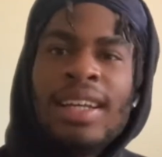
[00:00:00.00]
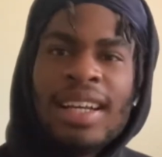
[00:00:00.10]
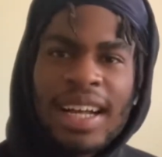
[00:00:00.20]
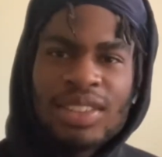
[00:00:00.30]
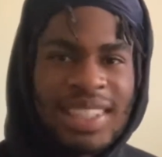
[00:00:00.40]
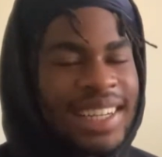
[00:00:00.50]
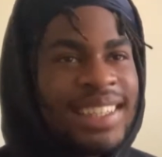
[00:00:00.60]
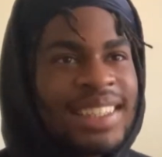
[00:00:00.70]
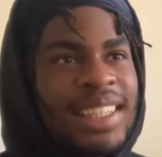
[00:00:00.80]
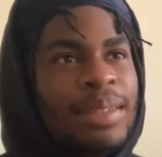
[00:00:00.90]
I tried to
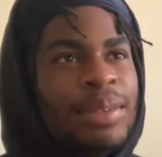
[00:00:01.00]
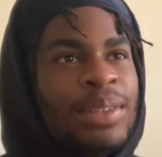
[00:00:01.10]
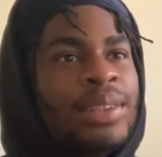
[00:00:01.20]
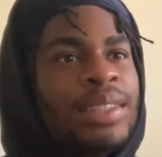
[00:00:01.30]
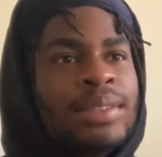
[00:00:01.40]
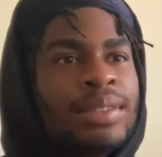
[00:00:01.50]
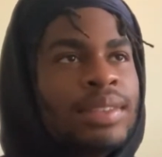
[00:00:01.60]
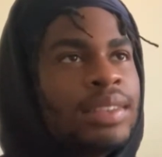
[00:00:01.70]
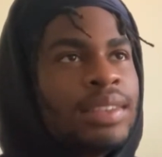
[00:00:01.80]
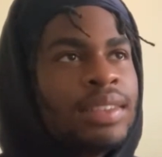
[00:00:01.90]
keep going.
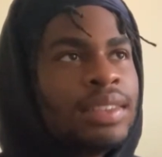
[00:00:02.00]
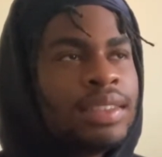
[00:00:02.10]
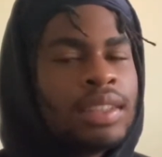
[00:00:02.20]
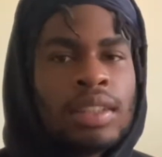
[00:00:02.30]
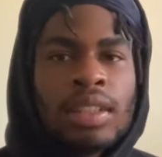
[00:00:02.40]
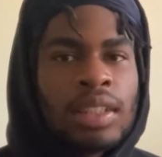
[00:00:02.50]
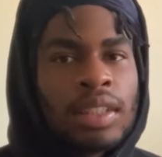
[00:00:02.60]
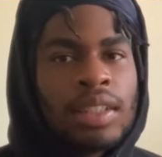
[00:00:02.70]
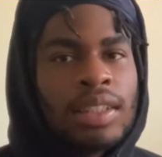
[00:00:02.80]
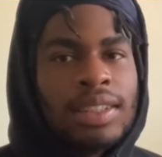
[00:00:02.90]

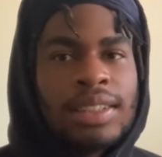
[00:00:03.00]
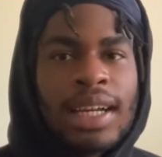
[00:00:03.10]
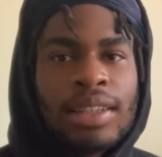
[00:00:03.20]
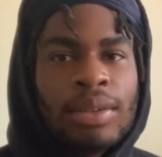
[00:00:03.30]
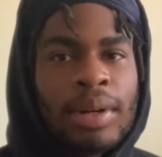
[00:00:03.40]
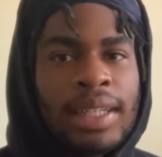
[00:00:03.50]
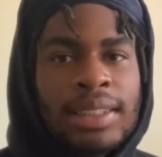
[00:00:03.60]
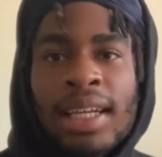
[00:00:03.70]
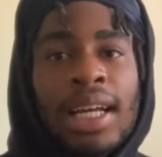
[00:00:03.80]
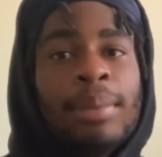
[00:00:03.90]
It's not the right
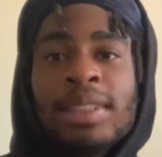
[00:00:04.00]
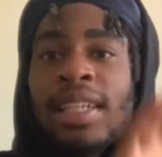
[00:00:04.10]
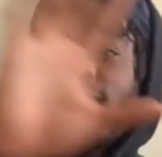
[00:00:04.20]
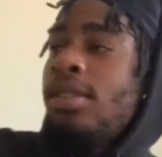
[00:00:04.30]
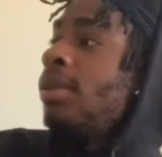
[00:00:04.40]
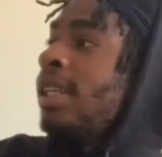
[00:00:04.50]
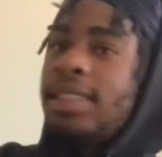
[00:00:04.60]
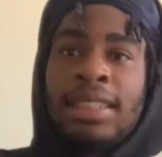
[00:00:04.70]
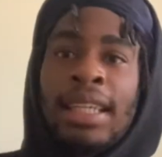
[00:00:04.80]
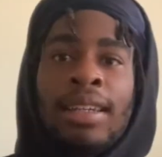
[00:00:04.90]
time. It's not the right
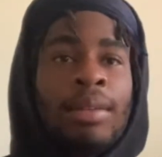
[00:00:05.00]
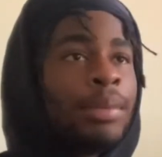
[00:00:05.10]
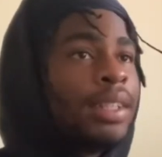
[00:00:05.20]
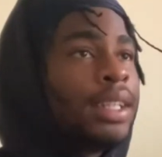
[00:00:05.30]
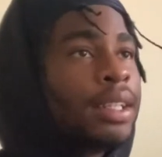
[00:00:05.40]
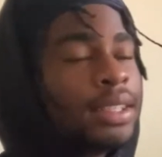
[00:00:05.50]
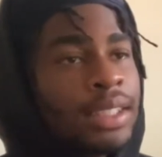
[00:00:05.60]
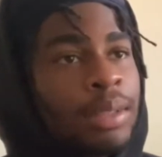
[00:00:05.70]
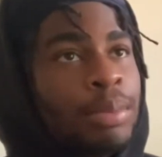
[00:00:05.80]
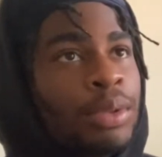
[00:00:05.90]
setting, my nigga.
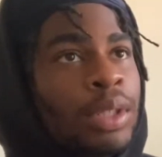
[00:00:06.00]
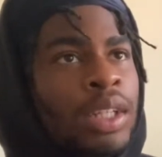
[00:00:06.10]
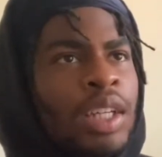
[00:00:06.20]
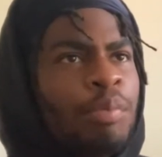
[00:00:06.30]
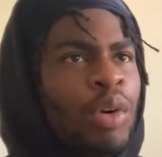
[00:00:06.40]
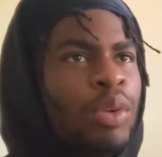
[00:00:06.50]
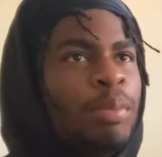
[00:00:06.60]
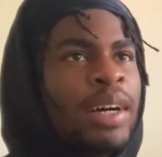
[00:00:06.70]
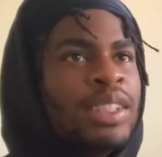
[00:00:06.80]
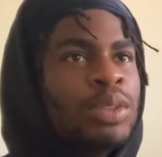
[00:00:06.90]
Simple. But we
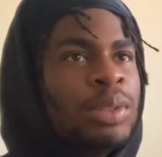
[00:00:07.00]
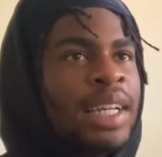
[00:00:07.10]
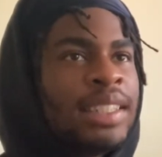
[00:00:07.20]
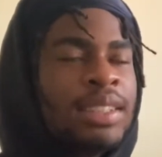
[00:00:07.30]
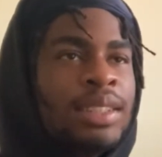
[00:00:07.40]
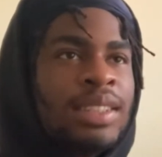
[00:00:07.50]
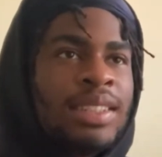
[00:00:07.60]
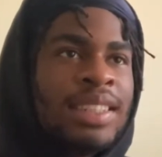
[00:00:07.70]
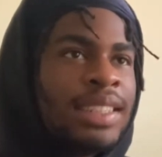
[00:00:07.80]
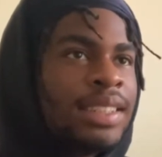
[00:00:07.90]
about to react to, look,
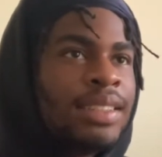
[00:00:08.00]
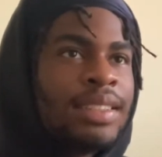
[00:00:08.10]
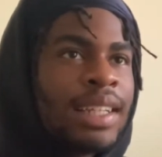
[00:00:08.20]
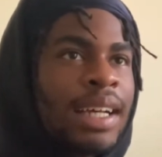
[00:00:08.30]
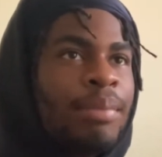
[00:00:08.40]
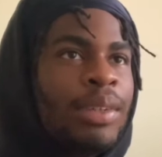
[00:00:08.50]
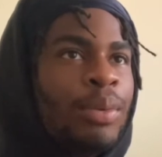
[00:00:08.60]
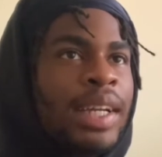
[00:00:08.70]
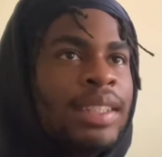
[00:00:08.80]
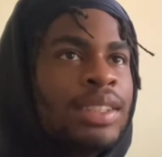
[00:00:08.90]
listen. I've been
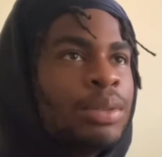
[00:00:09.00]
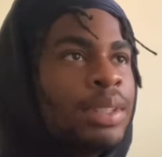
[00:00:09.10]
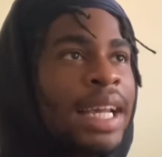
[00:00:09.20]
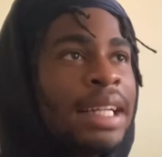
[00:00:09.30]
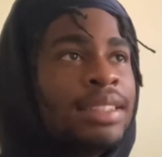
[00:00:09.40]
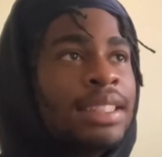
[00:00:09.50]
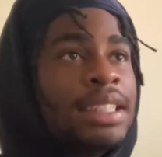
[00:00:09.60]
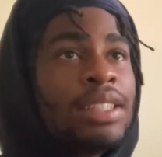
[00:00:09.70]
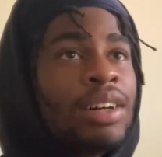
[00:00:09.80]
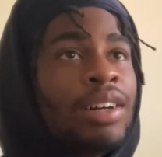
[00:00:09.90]
waiting to react to
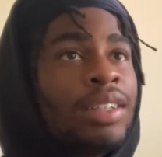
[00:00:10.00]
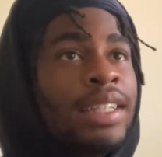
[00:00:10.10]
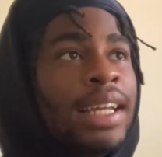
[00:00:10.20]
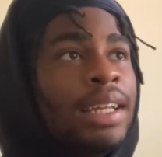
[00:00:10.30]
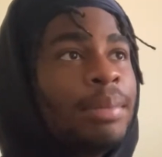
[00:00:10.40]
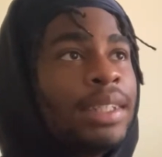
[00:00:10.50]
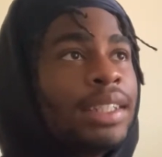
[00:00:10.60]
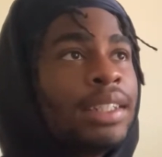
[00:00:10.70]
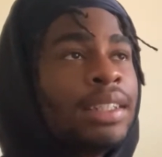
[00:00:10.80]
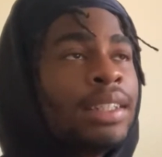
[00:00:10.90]
this all day, my
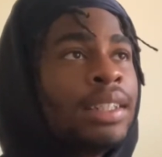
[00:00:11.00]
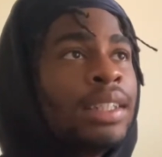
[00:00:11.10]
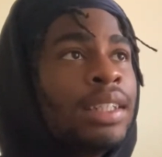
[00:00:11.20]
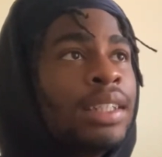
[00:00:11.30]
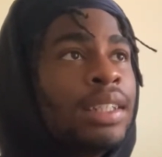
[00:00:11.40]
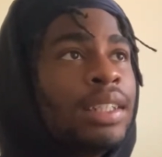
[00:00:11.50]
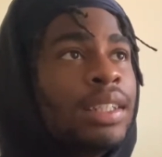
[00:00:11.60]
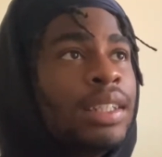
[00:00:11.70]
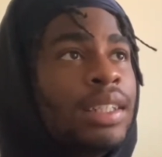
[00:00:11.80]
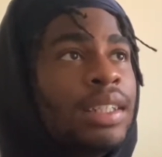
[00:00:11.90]

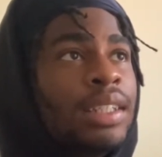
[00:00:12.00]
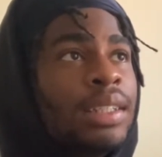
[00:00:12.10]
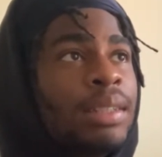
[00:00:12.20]
nigga.